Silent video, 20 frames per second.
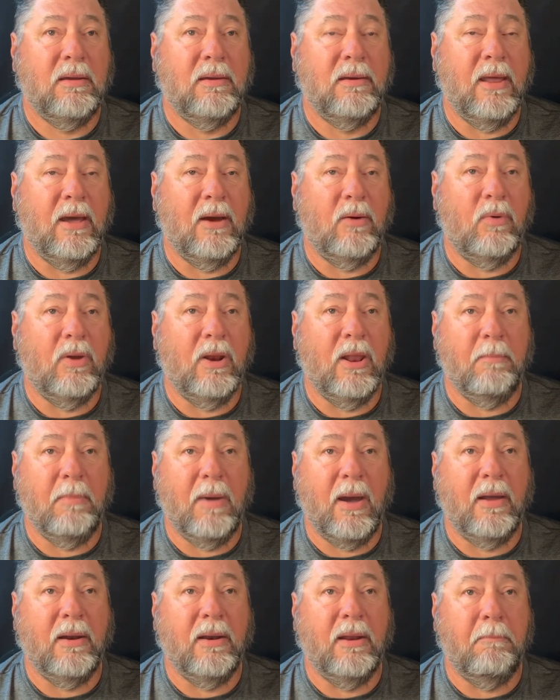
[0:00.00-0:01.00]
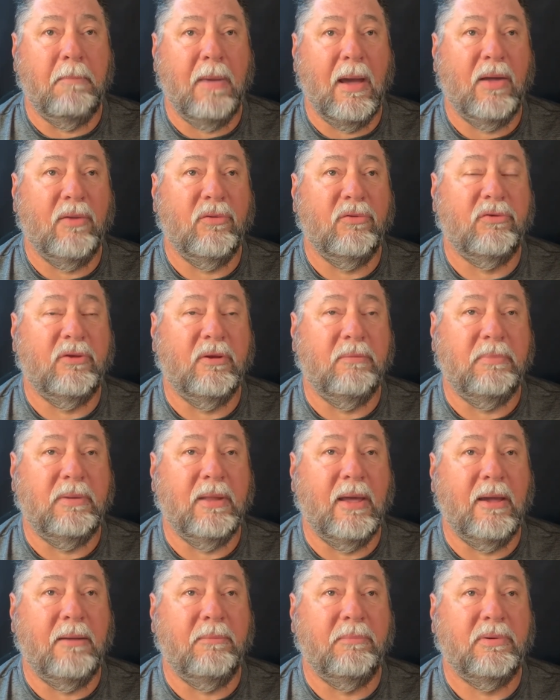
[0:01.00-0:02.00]
Now when I'm out and about,
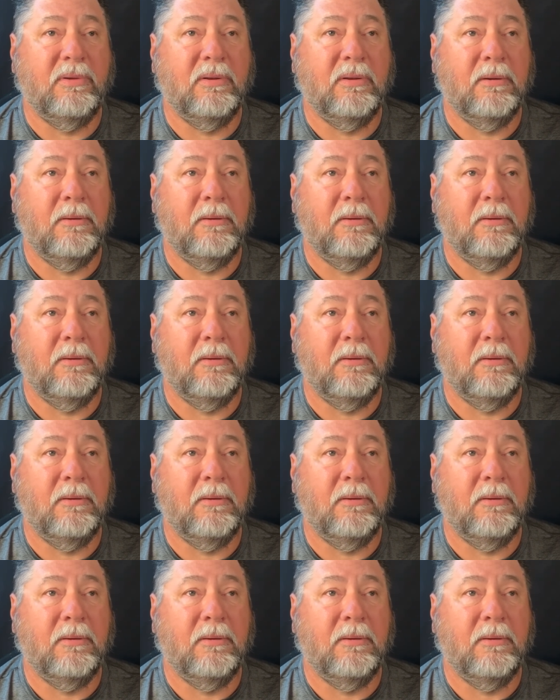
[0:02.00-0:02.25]
sometimes